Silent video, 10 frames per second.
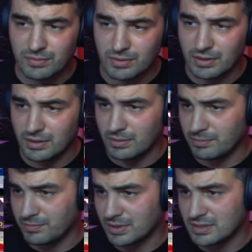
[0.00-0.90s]

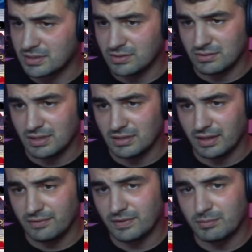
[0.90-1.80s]
Because you get
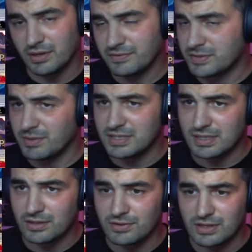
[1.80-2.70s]
like 3 buffs,
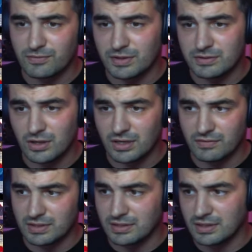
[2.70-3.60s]
basically you get 3 dawn
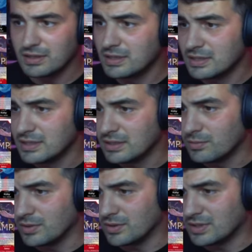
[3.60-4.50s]
every turn
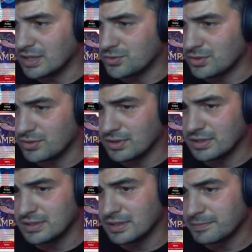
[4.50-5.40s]
when you attach one to your
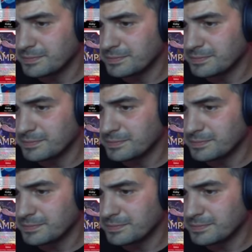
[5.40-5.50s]
leader.